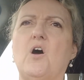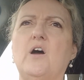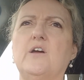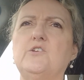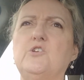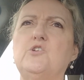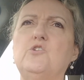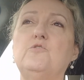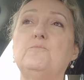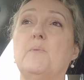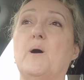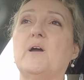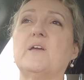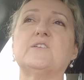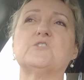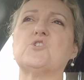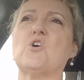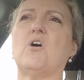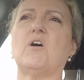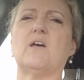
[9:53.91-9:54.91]
I knew my
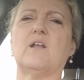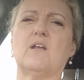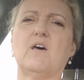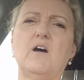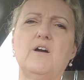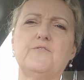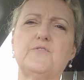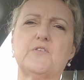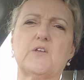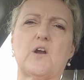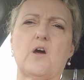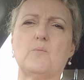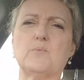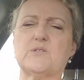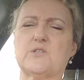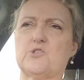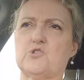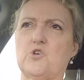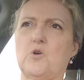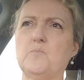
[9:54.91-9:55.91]
entire life that I
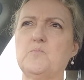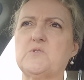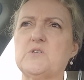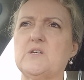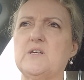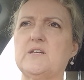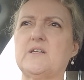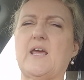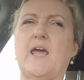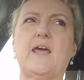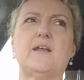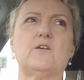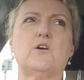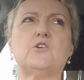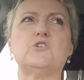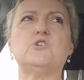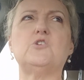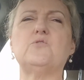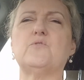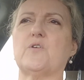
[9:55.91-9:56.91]
was adopted, and
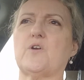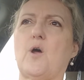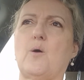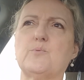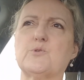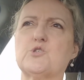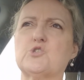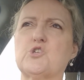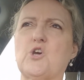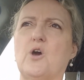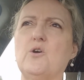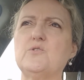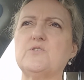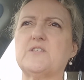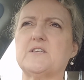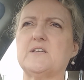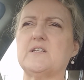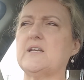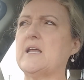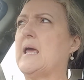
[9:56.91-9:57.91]
I knew that I was
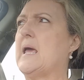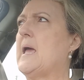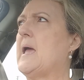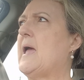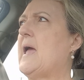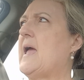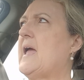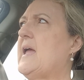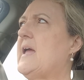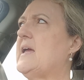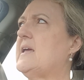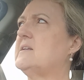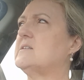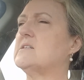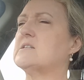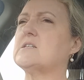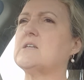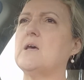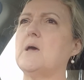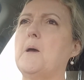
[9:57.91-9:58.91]
chosen,
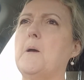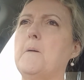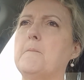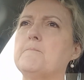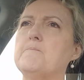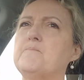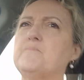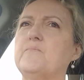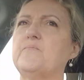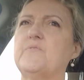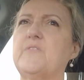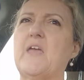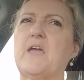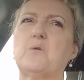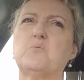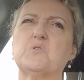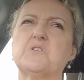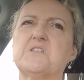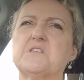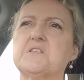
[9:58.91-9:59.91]
and
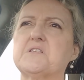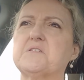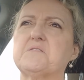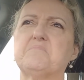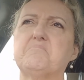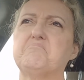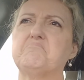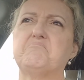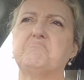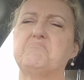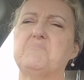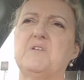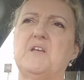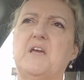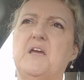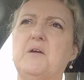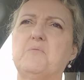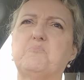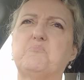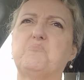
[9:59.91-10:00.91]
it was
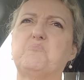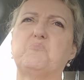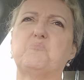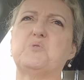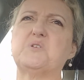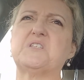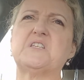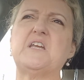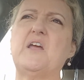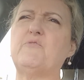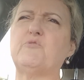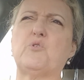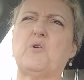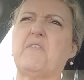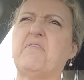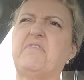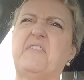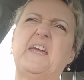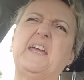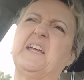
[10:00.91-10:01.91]
never
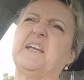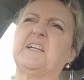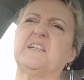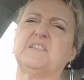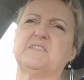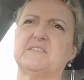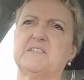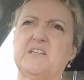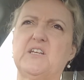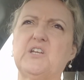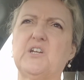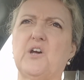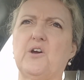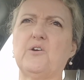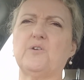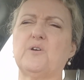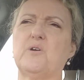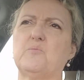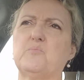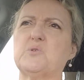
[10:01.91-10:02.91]
a thing, it